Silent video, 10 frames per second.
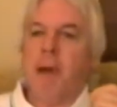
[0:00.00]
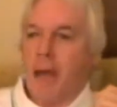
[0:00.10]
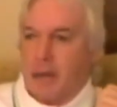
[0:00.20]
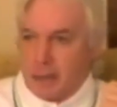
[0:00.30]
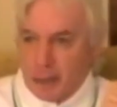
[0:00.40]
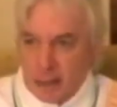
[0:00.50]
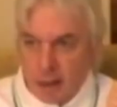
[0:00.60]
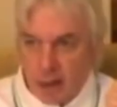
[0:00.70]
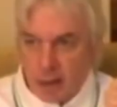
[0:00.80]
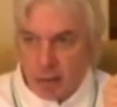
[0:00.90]
panicking
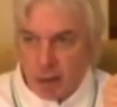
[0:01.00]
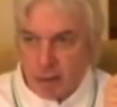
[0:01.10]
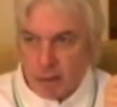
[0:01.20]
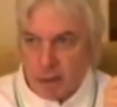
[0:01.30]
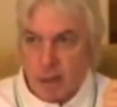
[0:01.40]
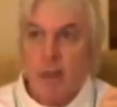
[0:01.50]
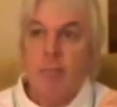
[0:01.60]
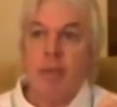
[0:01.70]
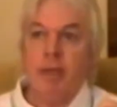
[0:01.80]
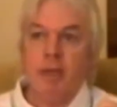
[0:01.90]
like crazy
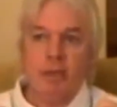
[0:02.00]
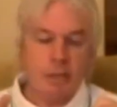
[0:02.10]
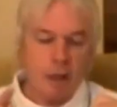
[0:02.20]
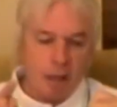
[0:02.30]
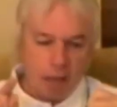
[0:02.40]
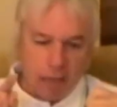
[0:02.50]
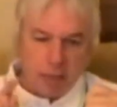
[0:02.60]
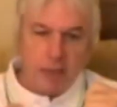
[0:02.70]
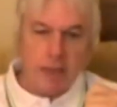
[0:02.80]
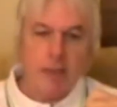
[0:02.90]
because
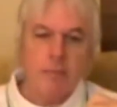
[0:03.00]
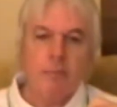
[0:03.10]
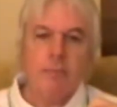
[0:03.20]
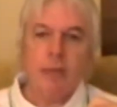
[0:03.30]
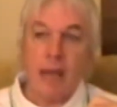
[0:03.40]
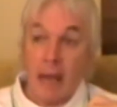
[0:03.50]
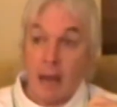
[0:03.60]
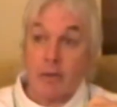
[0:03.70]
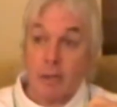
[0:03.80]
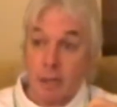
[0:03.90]
the
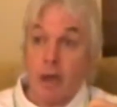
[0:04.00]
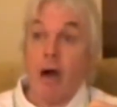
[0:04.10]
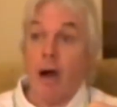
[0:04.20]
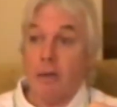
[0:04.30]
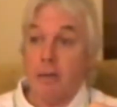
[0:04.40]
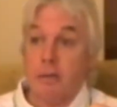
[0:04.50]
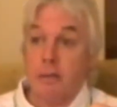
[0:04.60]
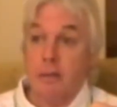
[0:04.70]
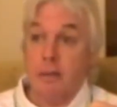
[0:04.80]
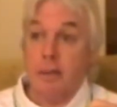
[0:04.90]
house of
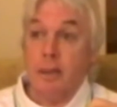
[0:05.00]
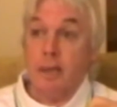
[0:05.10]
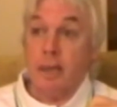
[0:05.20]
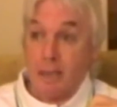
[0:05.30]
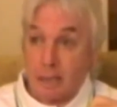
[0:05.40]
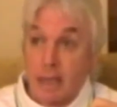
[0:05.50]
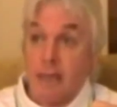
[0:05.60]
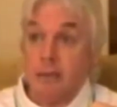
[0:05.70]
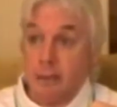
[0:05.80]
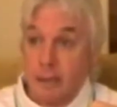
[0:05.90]
cards is
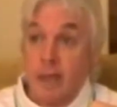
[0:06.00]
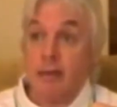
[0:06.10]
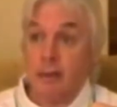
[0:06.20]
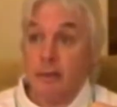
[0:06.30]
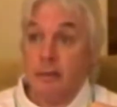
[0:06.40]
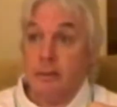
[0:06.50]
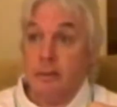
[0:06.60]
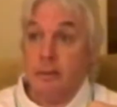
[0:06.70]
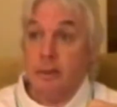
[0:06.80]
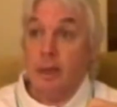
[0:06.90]
held together
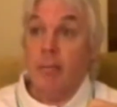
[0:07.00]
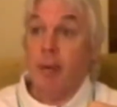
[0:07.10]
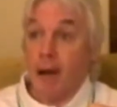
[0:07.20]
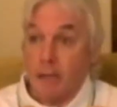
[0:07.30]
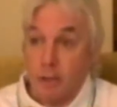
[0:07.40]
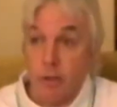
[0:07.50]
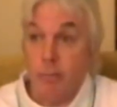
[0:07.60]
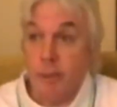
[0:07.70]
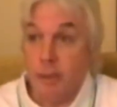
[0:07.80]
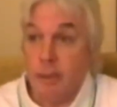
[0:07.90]
by
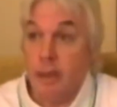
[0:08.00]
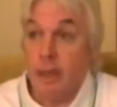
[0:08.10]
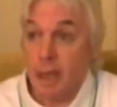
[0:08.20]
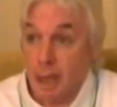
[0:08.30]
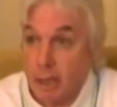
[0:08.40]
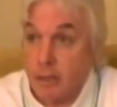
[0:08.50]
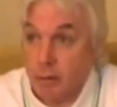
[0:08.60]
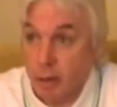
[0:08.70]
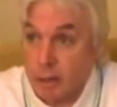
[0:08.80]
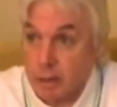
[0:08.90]
human
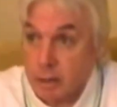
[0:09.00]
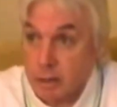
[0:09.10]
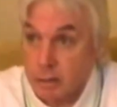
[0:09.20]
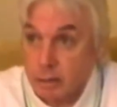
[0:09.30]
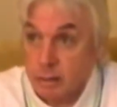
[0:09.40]
ignorance.